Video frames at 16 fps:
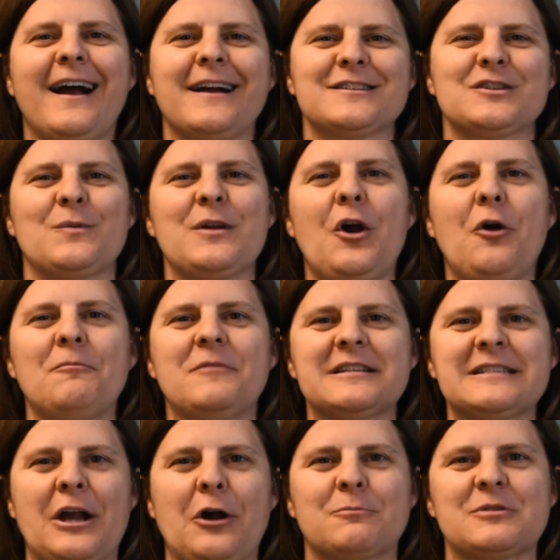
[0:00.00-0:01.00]
So we hope
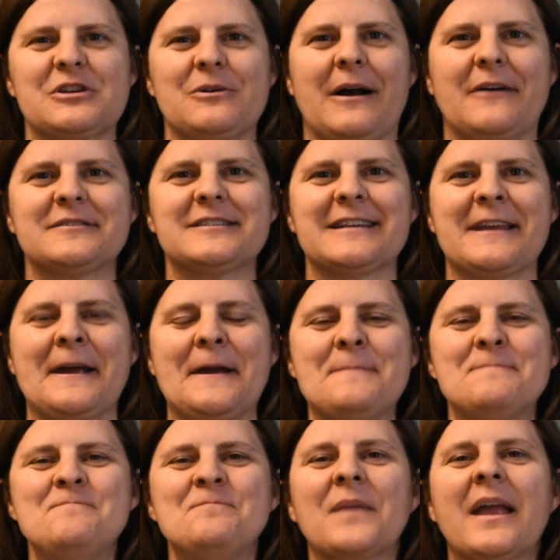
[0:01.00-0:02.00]
this helps you out today.